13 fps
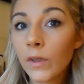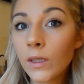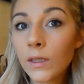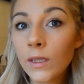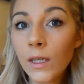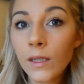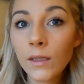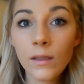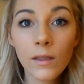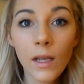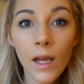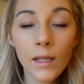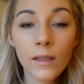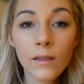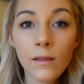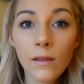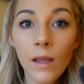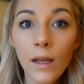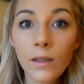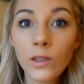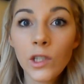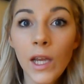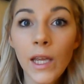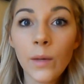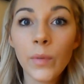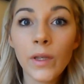If you can see, it just adds that
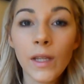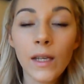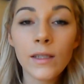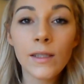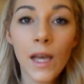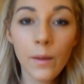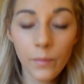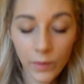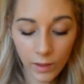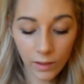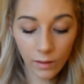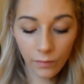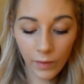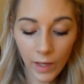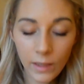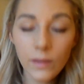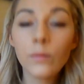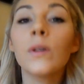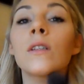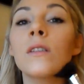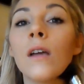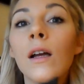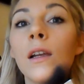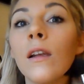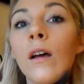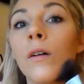shape and that depth to the face, which
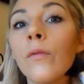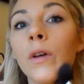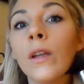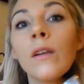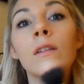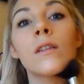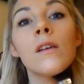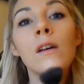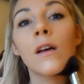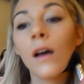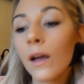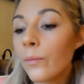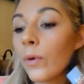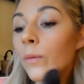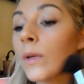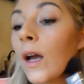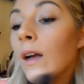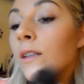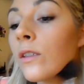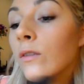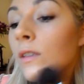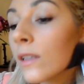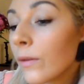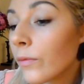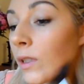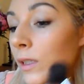I love, and I do
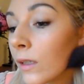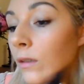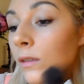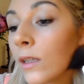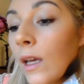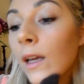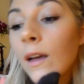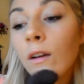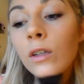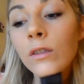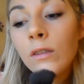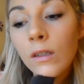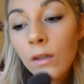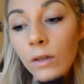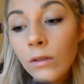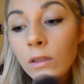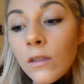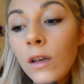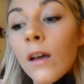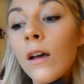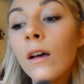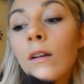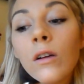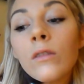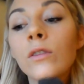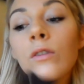this every single day. I couldn't not
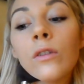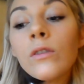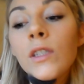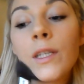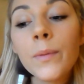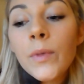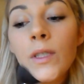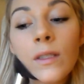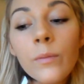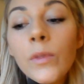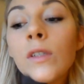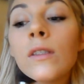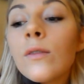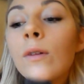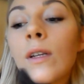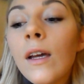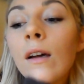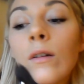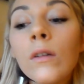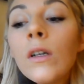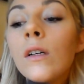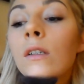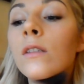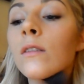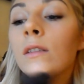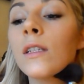contour just because I'm used to it now.
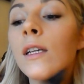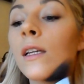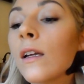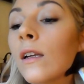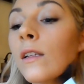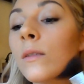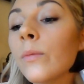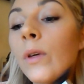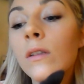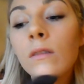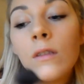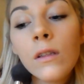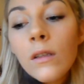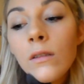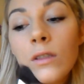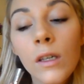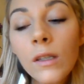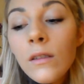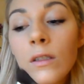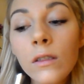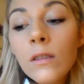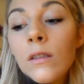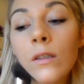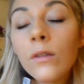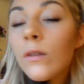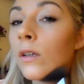So I take it a little bit under the chin
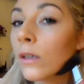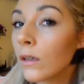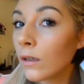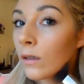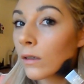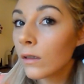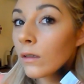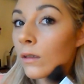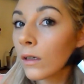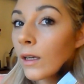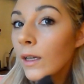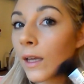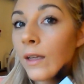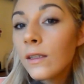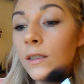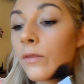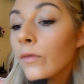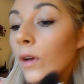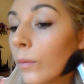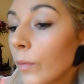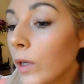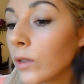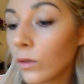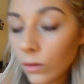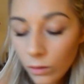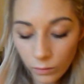just to, again, define my
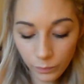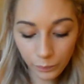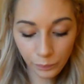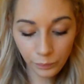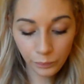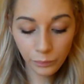jaw.